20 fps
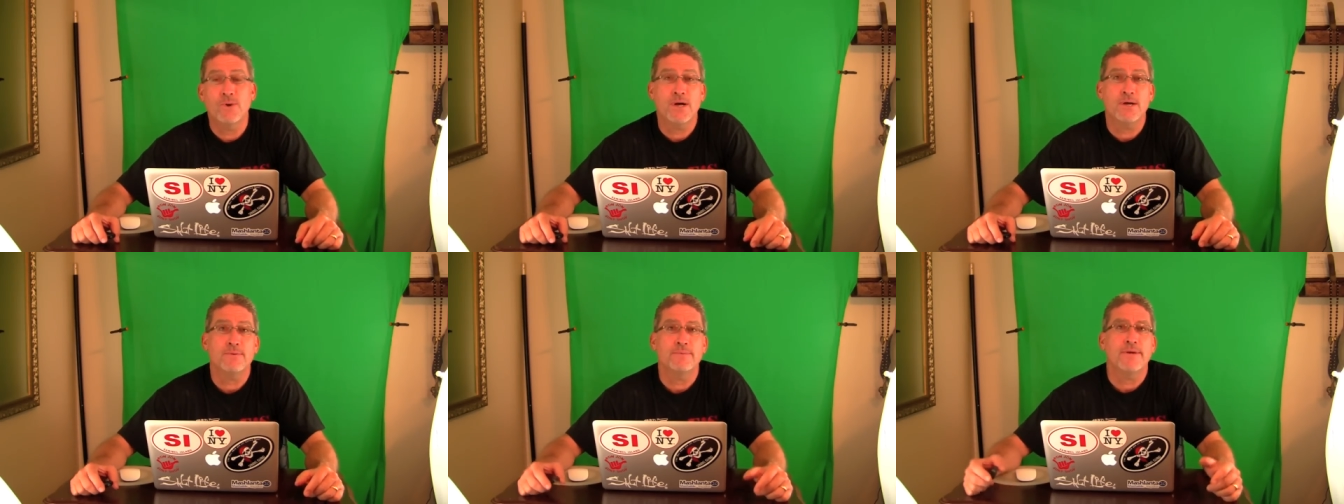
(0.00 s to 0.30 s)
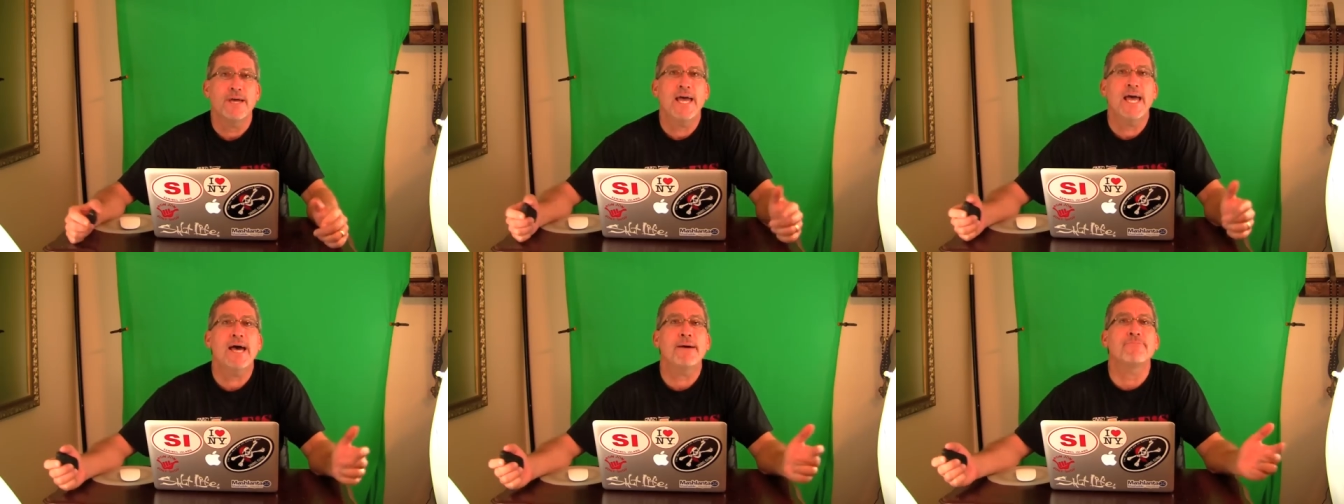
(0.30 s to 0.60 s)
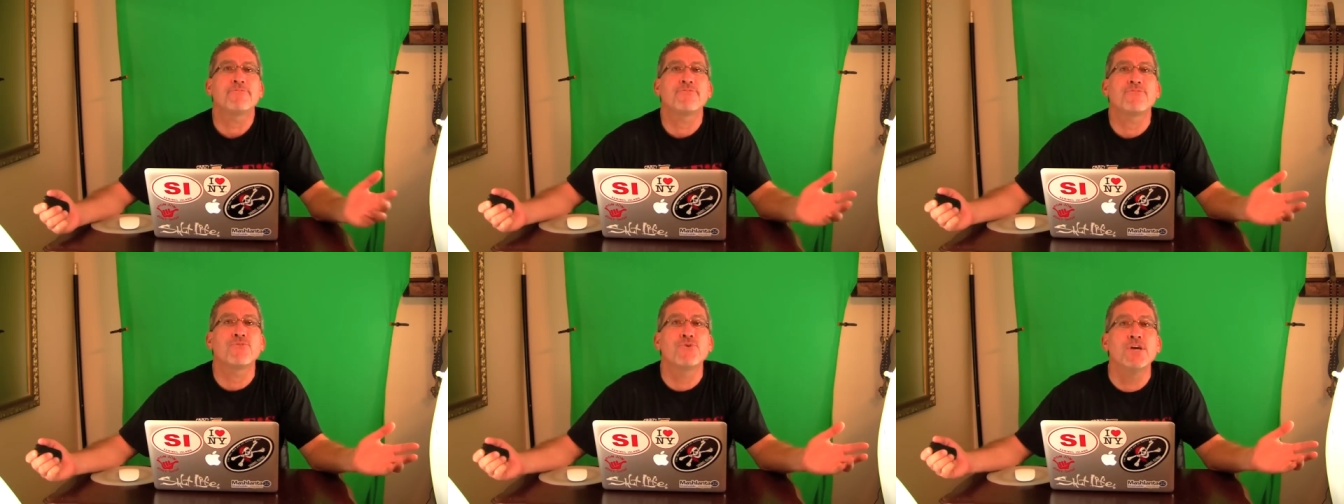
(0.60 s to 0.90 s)
Well,
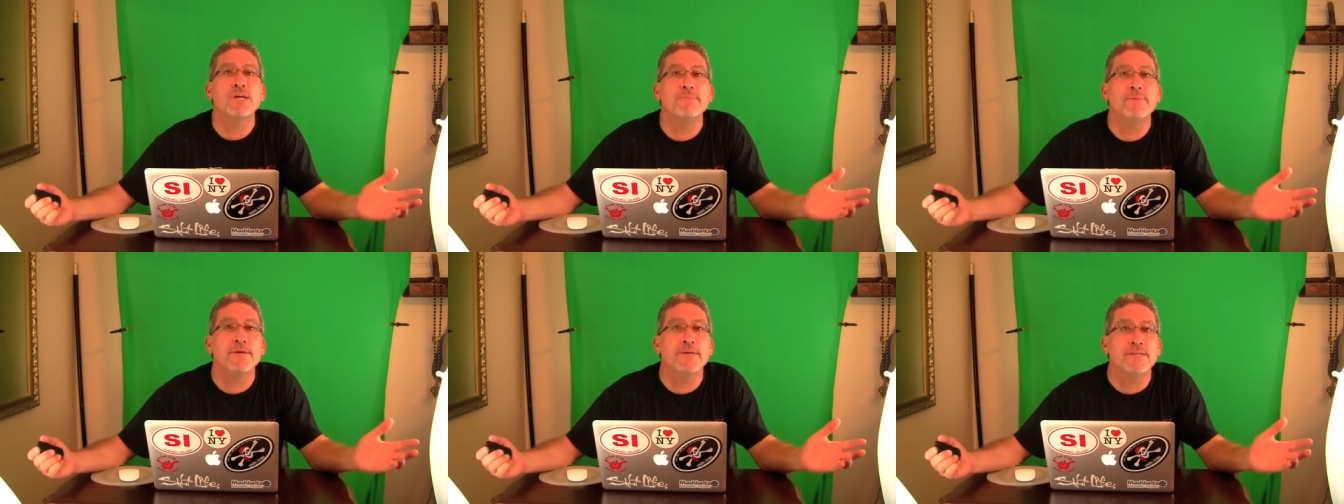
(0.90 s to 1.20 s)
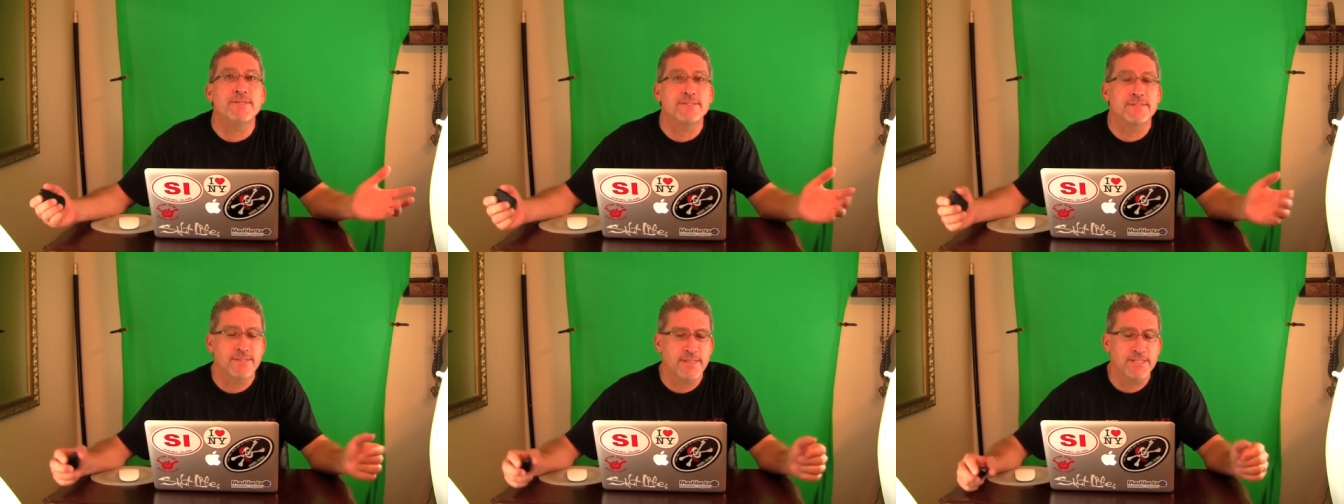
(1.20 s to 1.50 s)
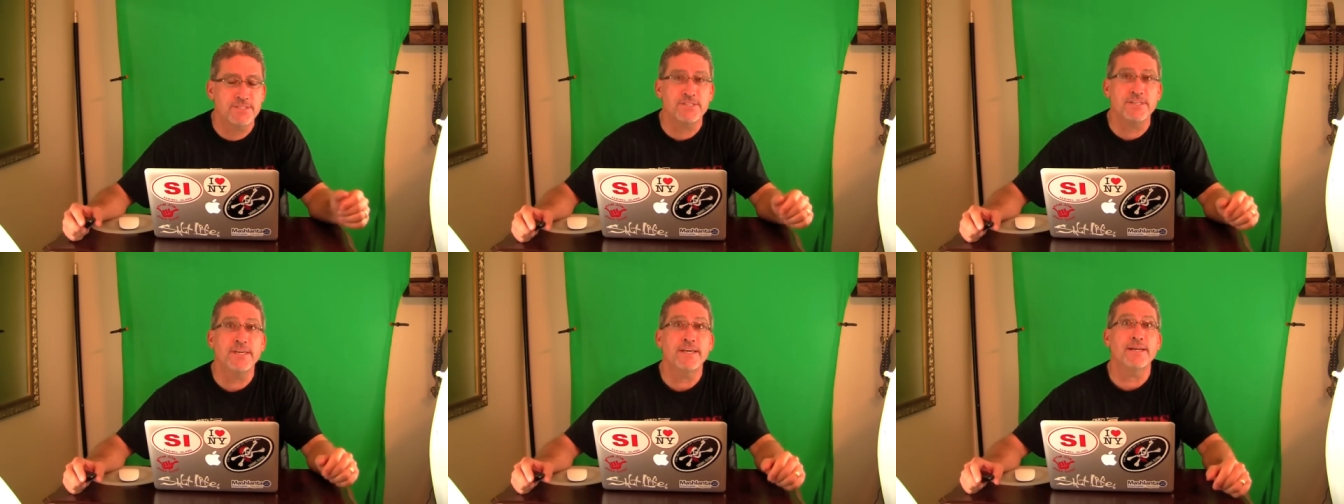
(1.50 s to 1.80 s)
app freebies.
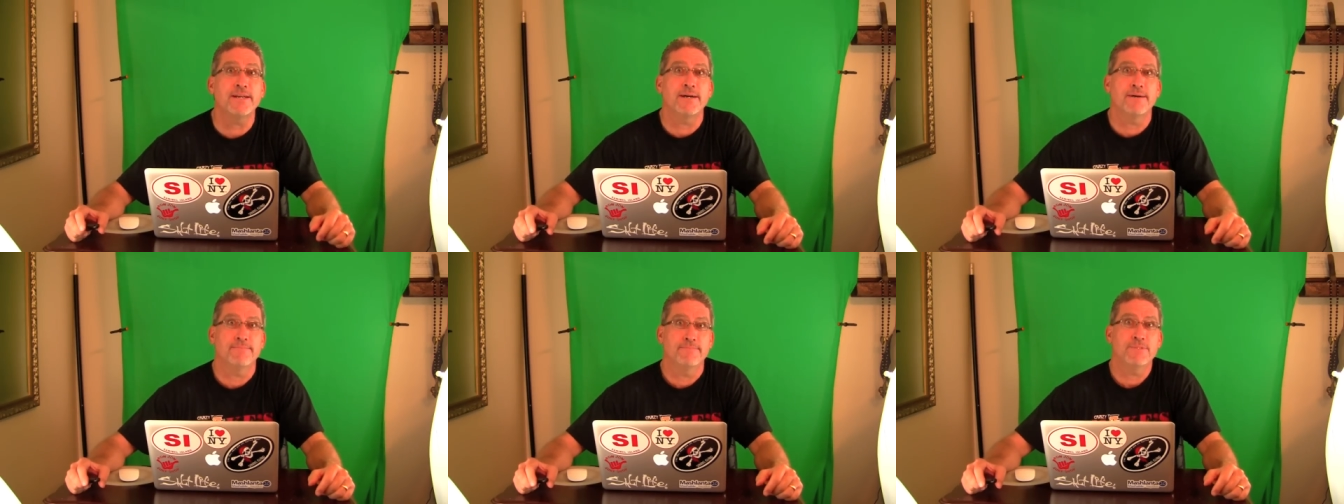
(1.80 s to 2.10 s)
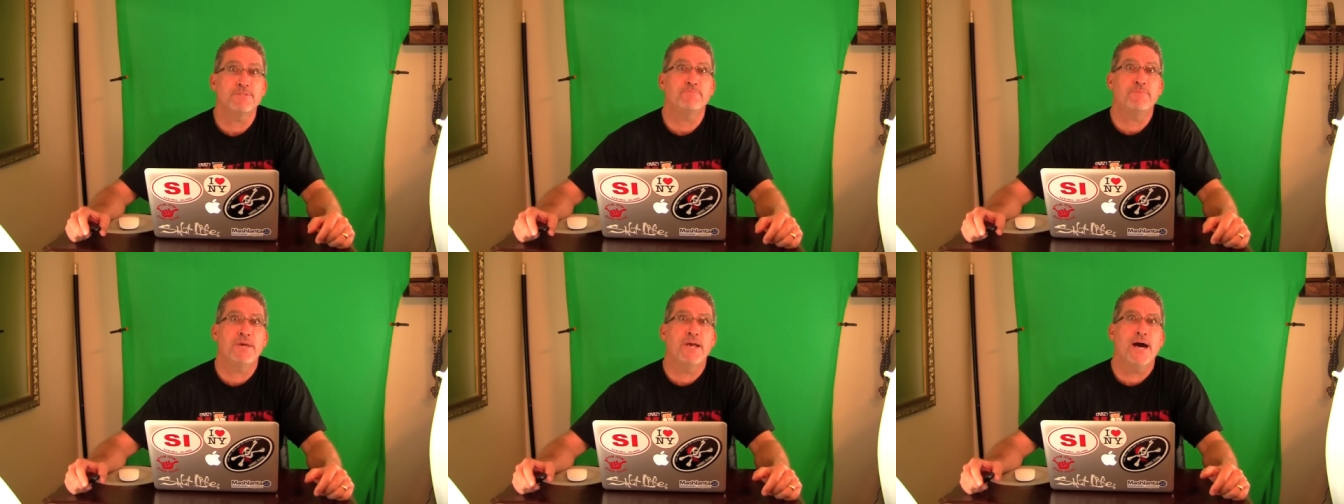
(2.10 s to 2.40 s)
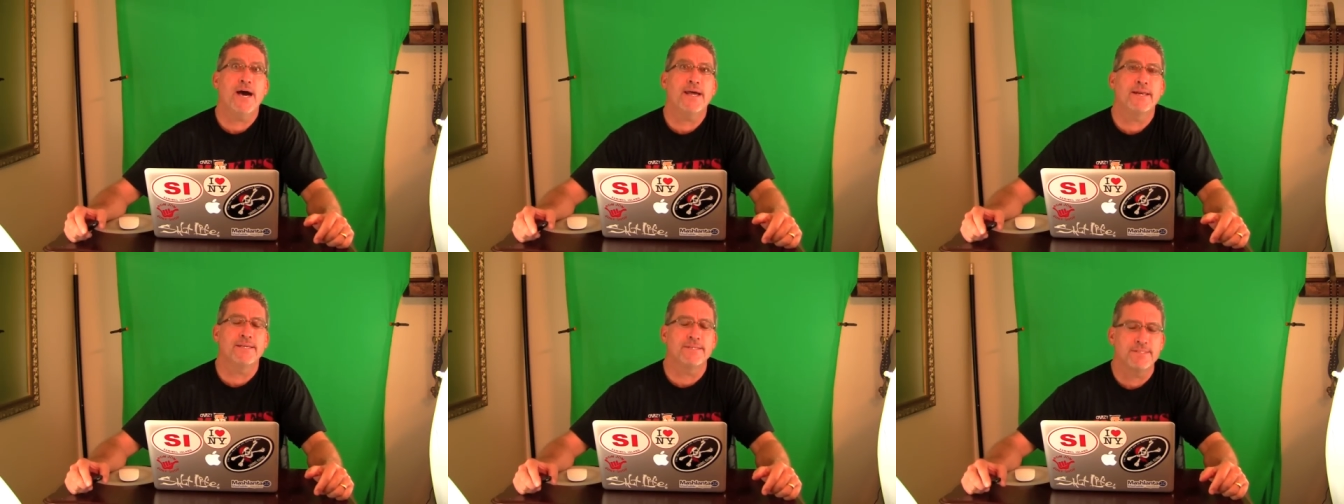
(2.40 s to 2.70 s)
Let's get, let's be
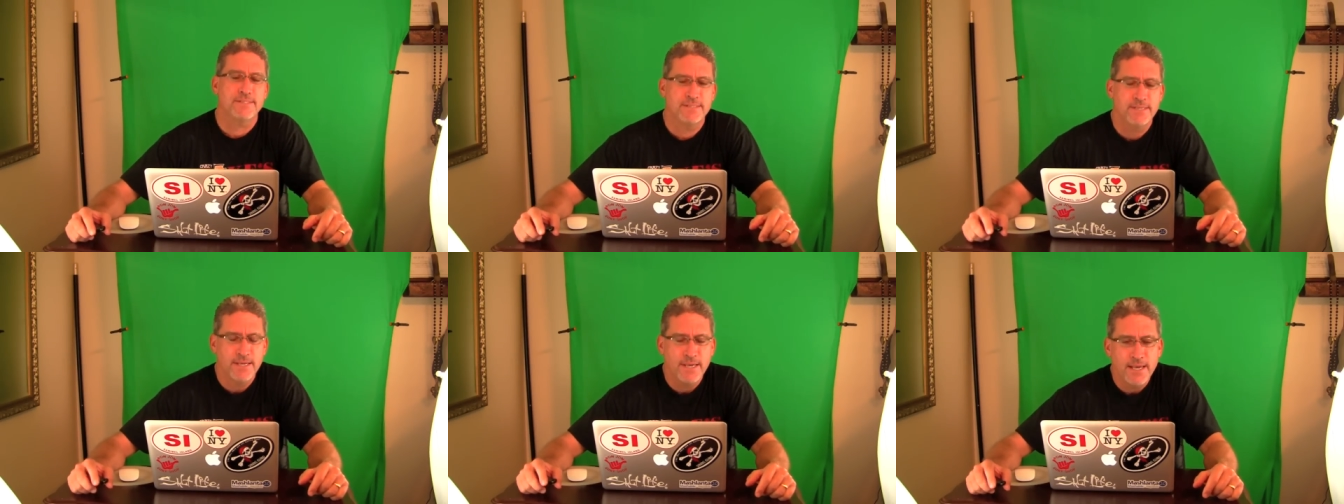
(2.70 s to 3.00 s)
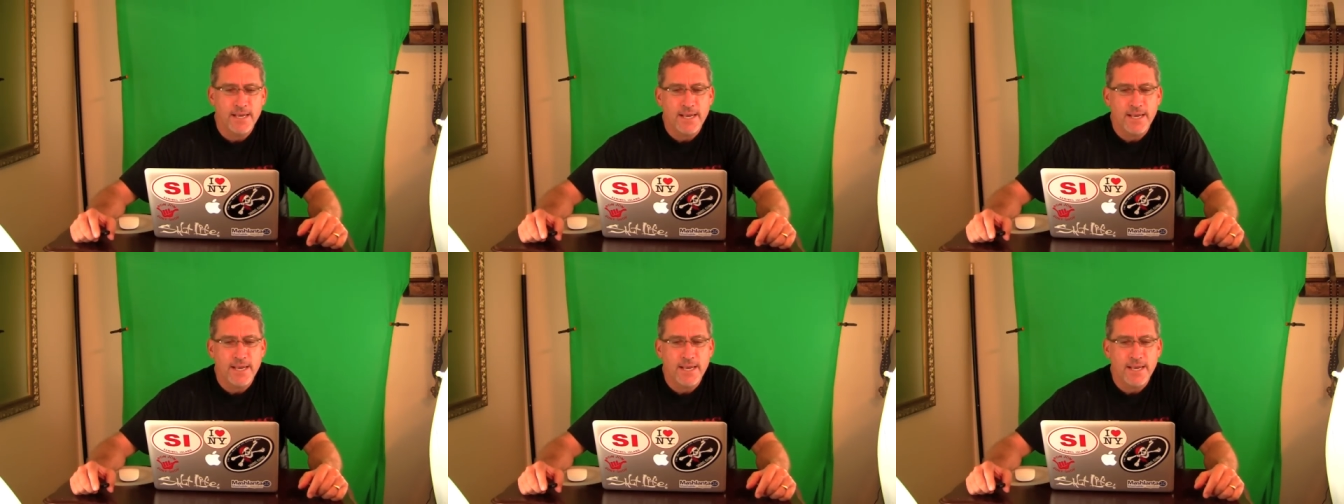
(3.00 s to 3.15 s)
honest.